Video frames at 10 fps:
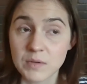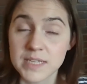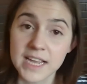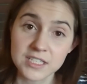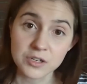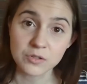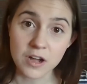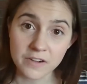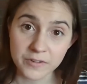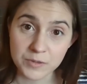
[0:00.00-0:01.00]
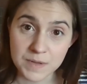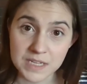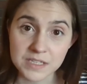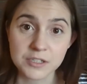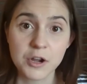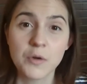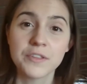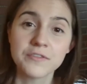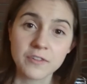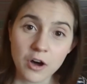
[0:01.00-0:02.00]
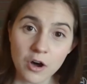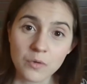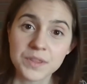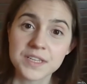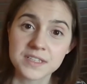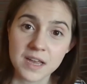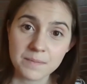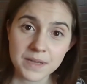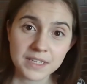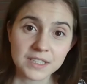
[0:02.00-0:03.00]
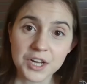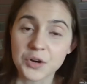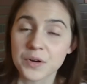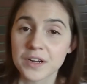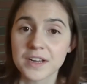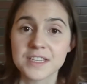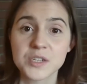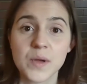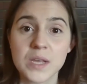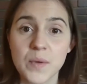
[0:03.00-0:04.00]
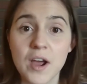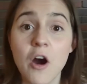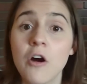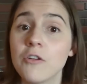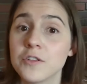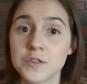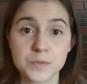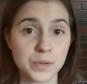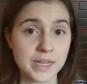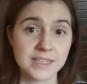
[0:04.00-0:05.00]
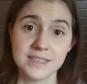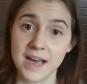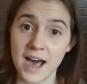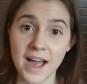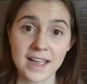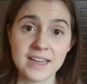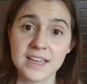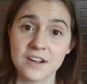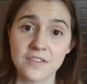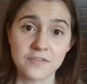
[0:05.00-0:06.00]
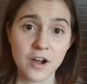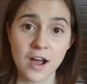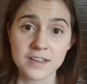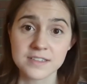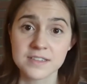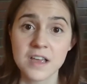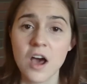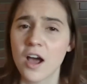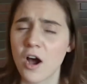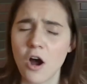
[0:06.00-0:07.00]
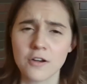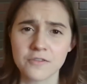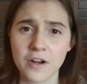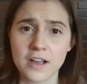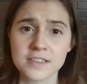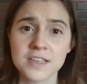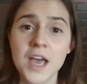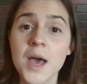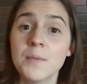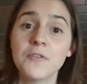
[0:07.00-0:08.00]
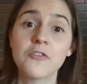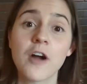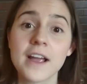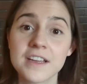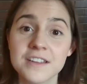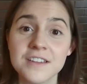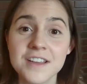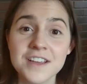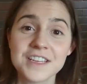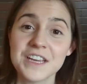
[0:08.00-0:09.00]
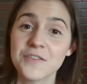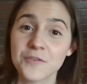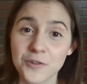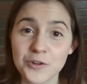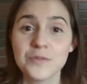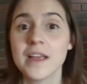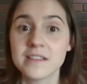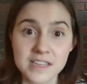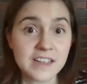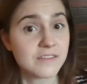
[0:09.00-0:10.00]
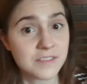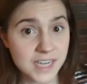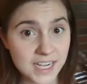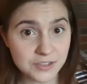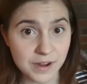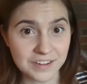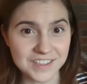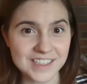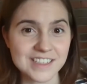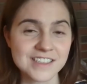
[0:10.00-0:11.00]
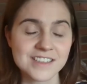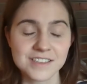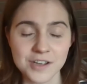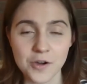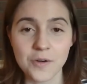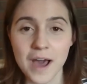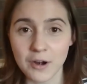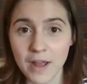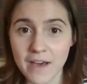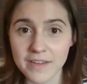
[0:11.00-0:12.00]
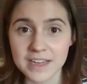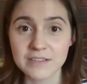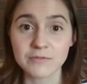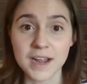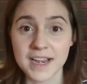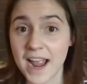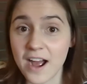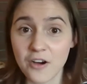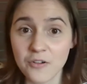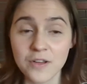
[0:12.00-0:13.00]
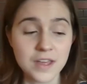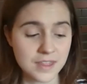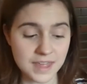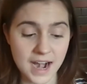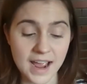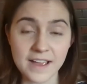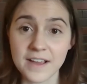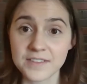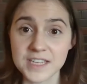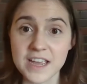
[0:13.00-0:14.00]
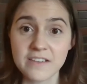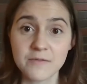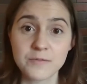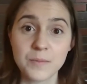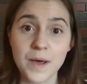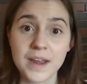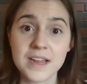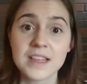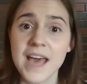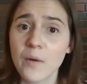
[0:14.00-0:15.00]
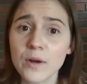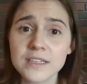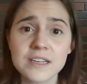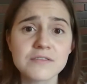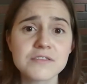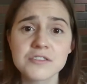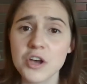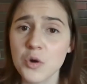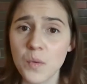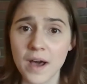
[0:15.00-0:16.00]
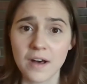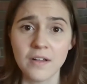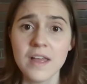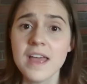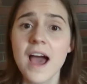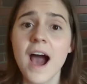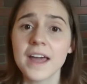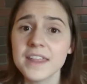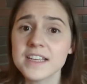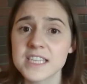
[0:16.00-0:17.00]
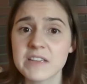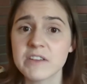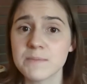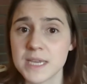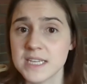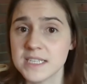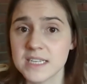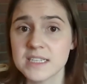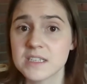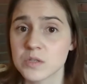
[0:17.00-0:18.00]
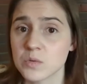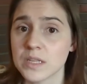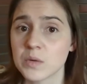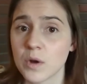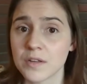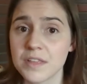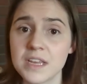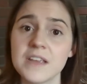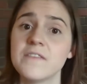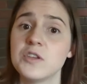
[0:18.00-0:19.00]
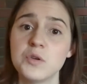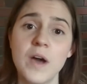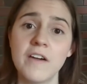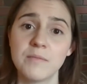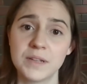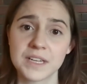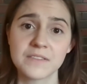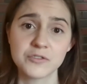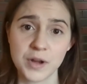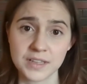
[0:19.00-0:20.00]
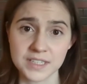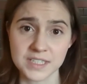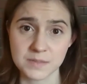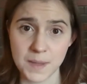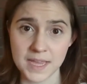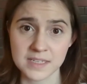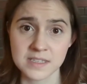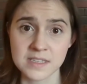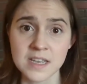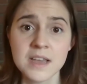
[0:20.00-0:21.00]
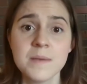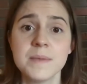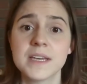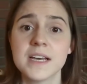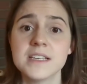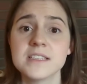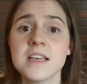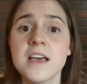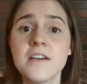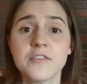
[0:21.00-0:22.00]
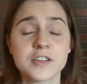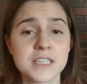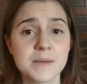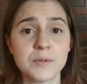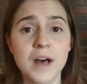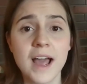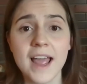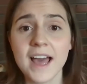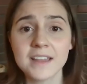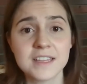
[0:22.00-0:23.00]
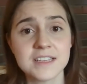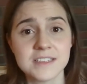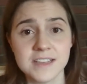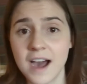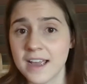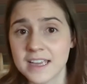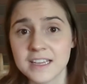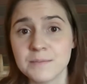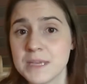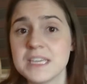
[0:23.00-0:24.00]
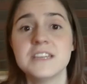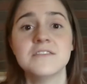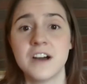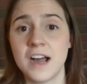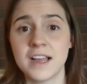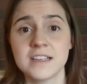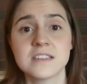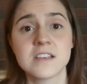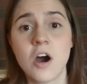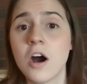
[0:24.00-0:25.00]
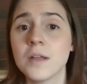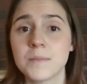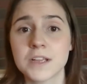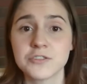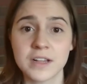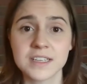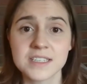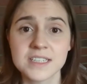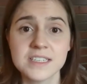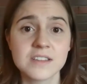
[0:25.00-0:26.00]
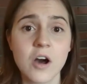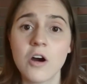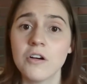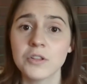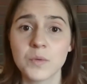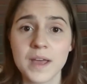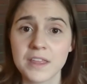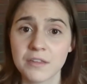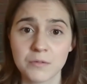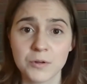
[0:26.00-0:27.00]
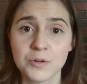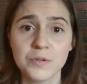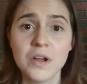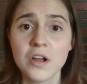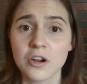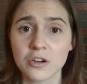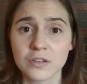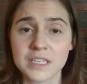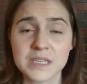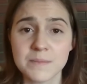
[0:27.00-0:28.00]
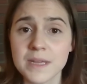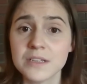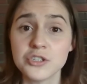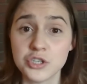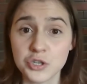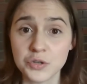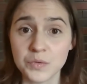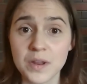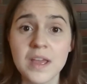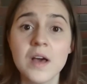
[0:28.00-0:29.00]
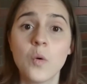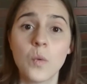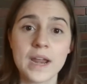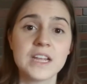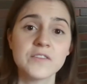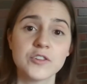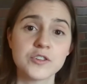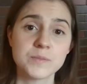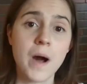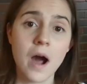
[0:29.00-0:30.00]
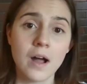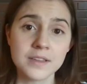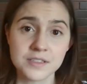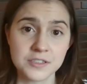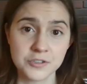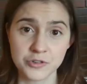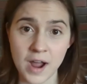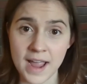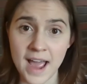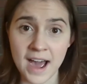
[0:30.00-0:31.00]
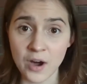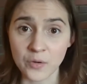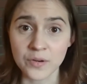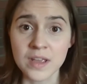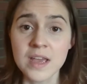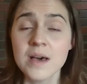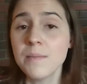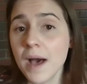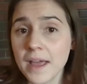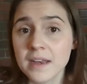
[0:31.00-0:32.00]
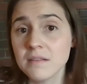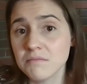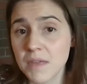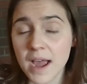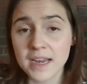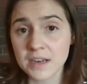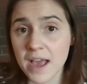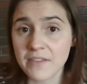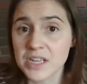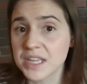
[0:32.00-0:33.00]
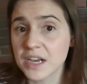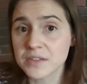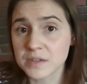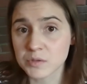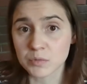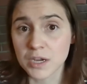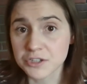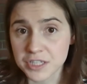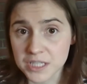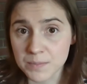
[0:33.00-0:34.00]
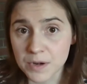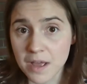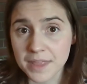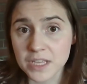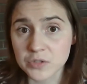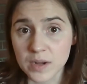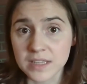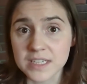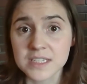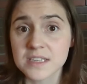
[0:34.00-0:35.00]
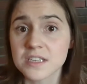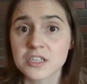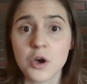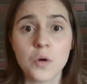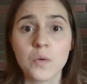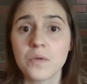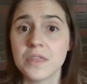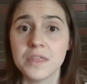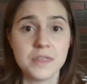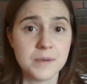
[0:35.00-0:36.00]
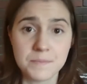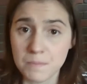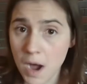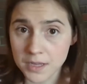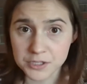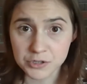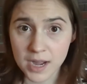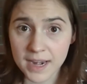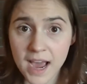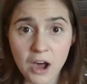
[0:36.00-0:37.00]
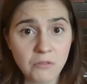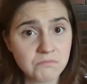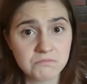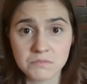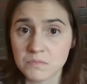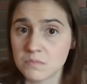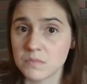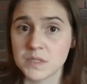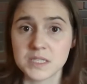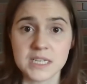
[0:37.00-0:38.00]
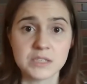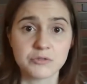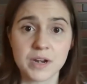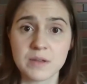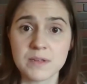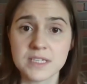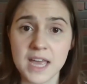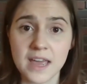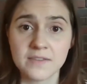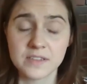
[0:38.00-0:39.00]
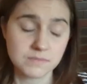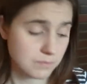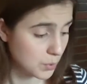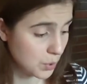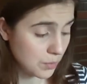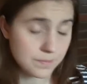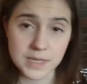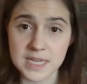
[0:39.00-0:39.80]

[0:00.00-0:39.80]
it would take so long for the peas to grow in the fall with the sun being lower. And so anyway, all of those plants died in a hard frost, before I could get fruit and save the next round of seeds. So I don't have any right now that I have saved, but that worked out so well. I think saving pea seeds is really worth it if you have plenty of trellis space. Because, for example, I had these dying pea vines on my trellises all the way through early to mid-June, waiting for those pods to dry out. But I didn't have anything else I was rushing to put on that trellis. So the pods dried out, seeds are ready to be saved. Boom,